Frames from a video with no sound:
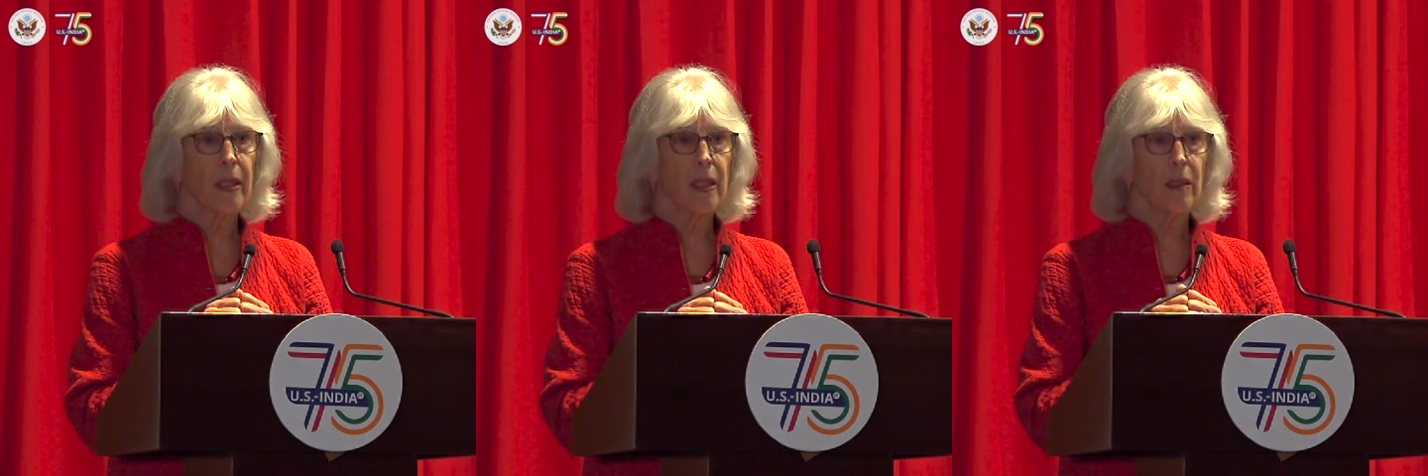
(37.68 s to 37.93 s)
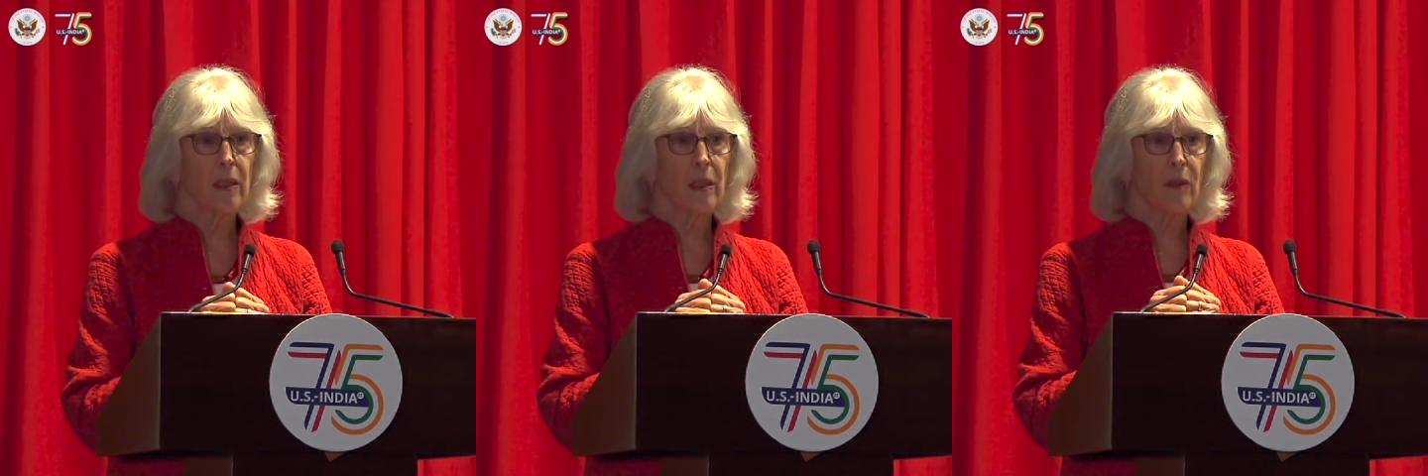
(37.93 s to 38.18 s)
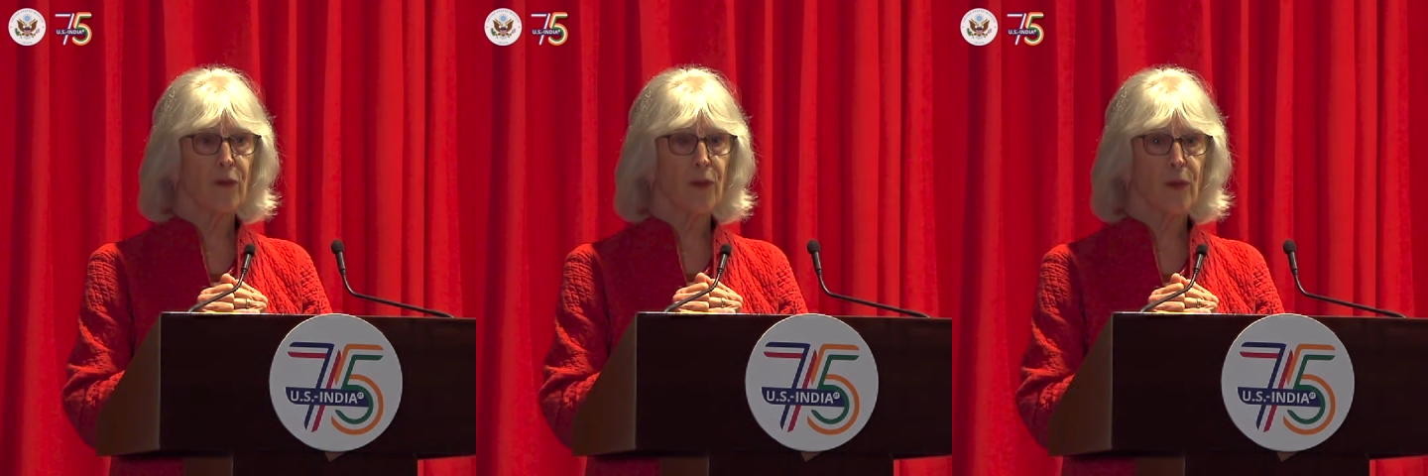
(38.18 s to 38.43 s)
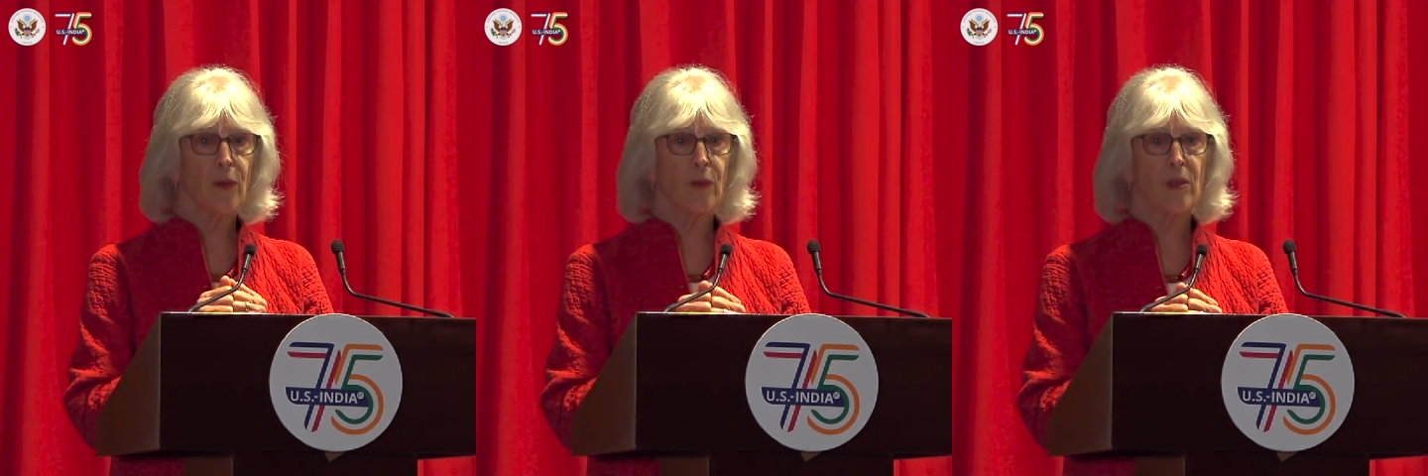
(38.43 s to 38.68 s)
in
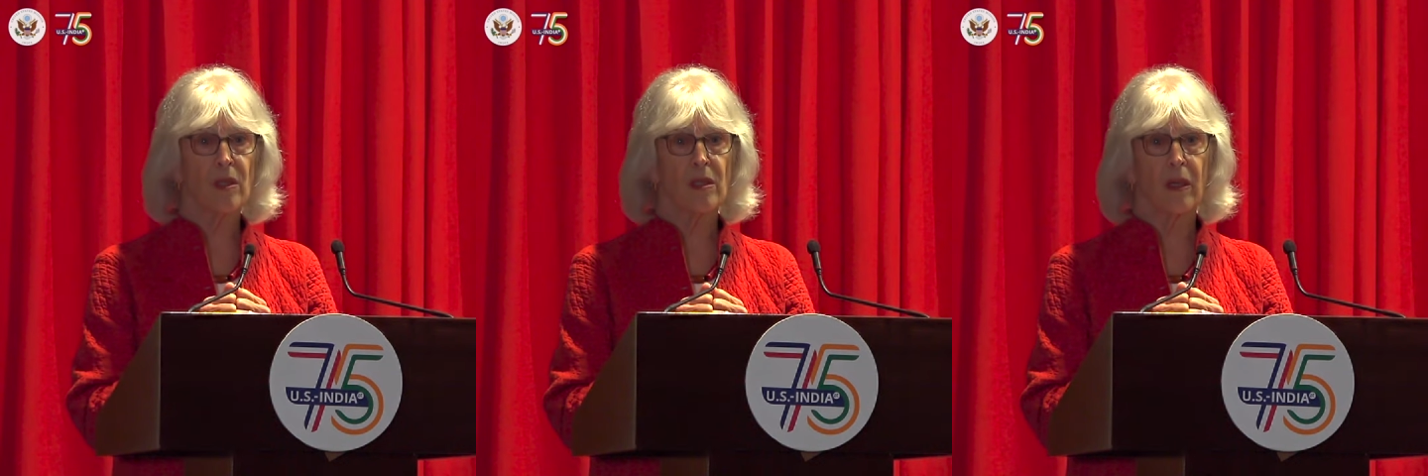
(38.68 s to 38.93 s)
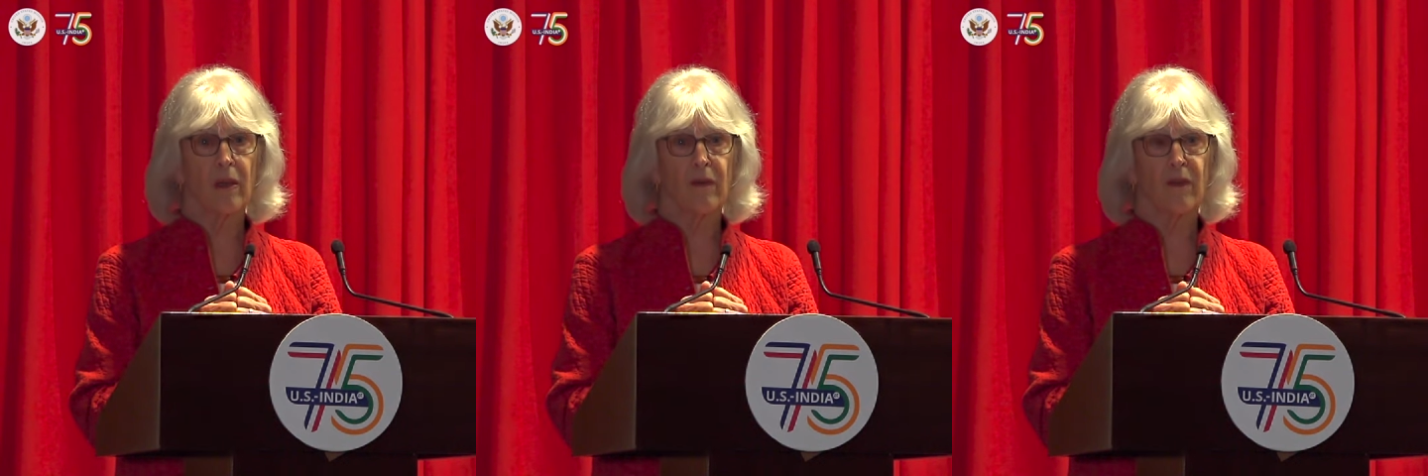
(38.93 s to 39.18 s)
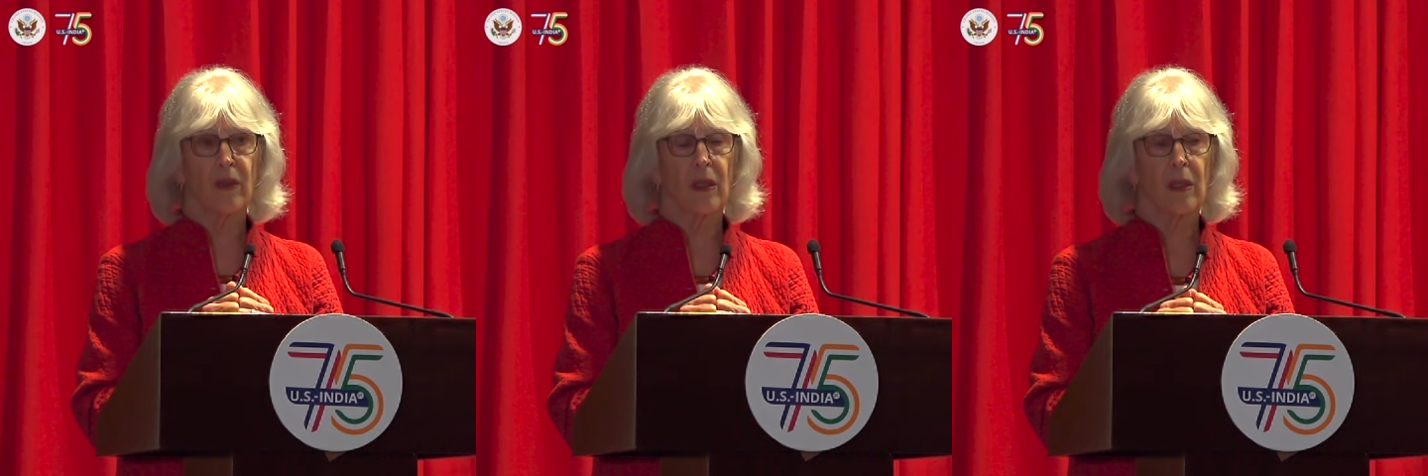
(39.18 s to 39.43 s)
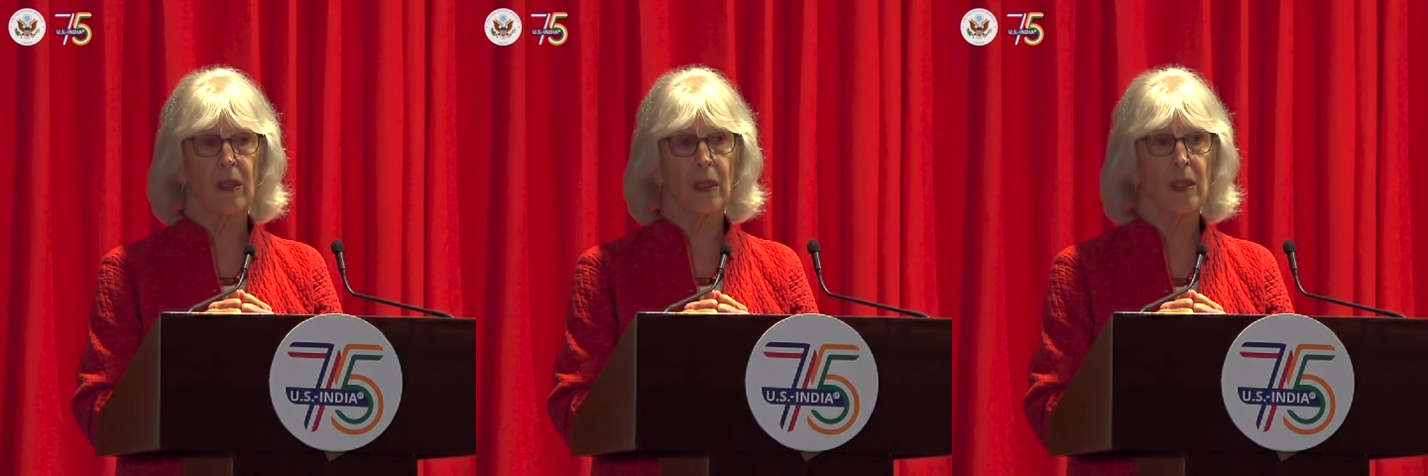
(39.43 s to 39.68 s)
furtherance of
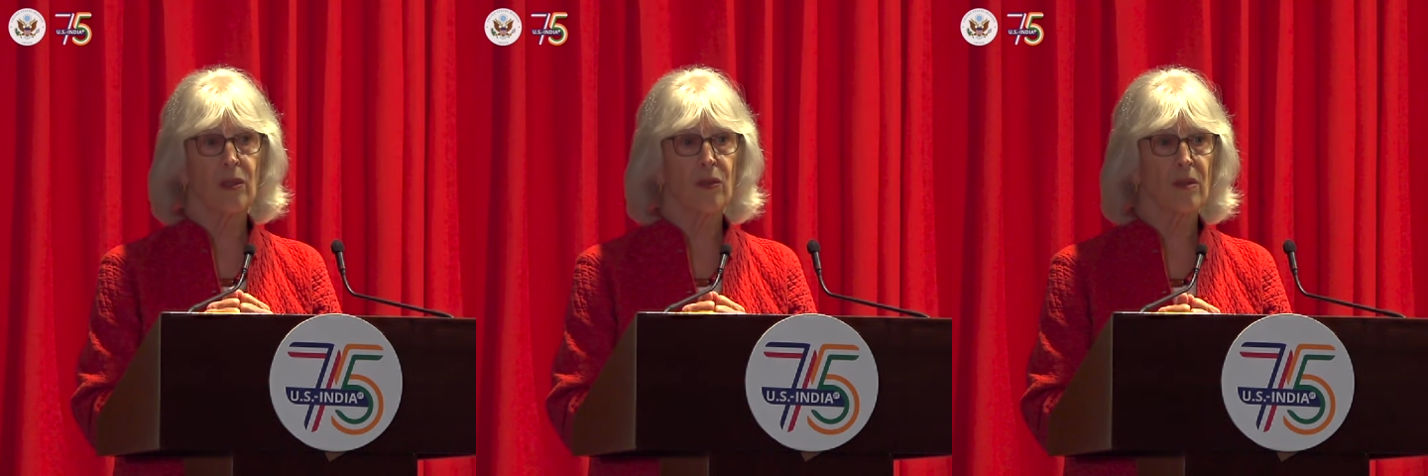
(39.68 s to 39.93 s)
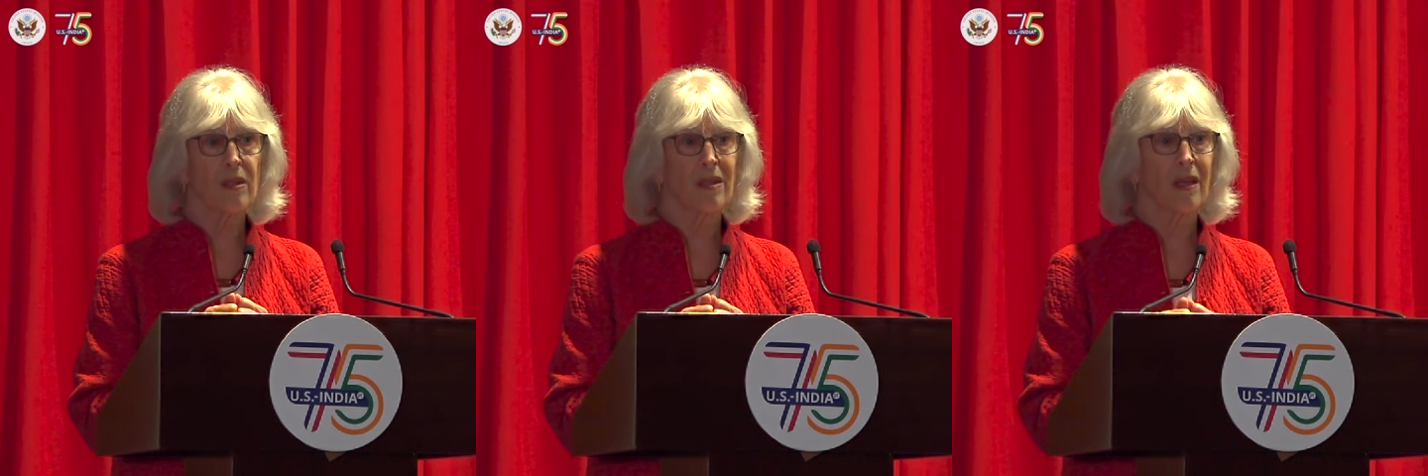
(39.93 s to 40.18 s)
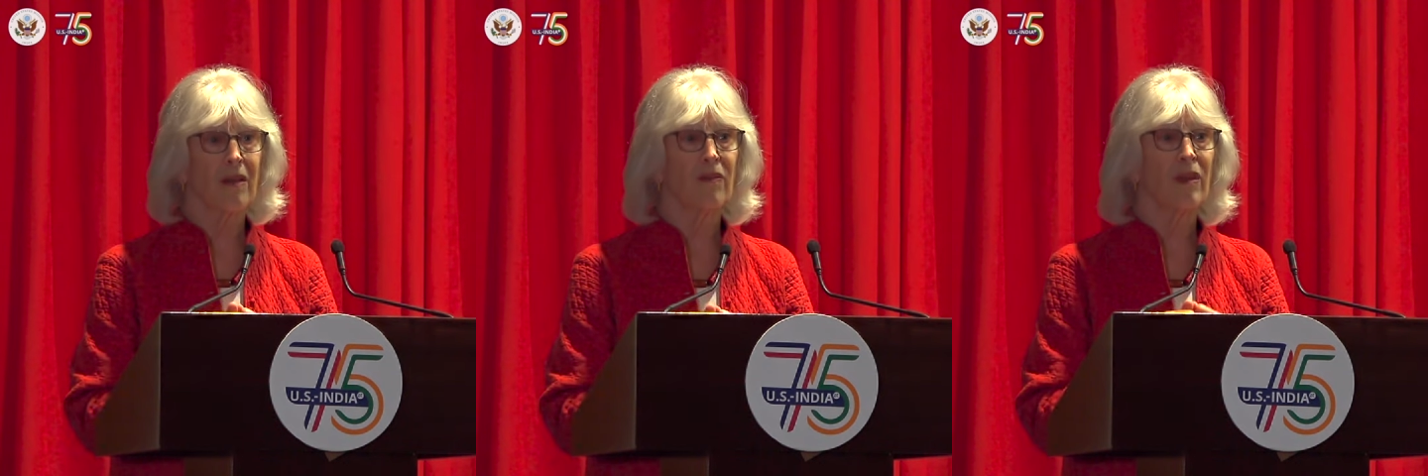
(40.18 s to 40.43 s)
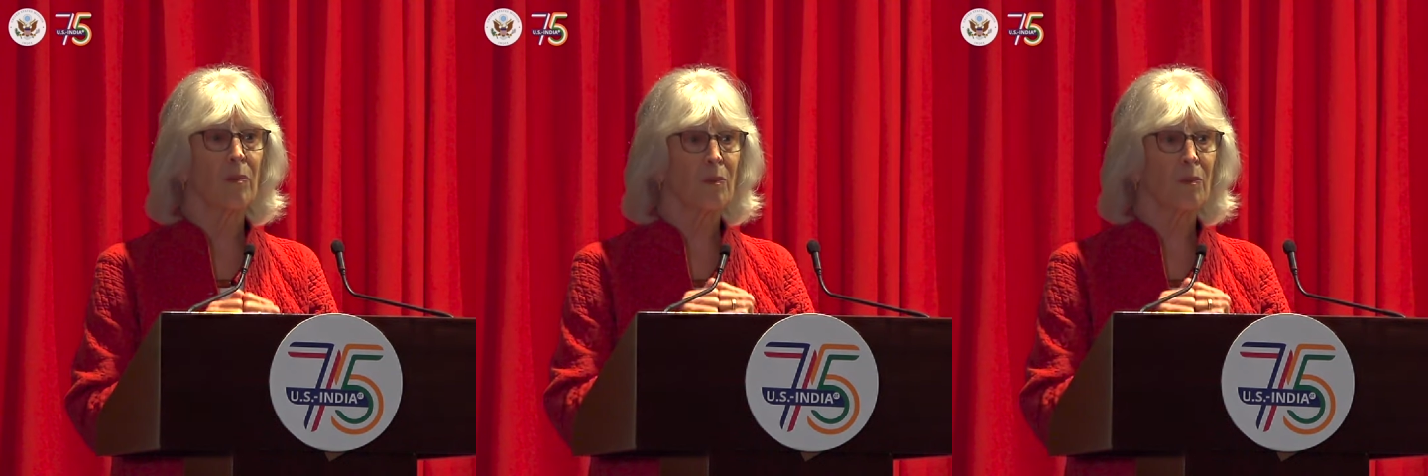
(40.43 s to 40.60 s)
the interests of the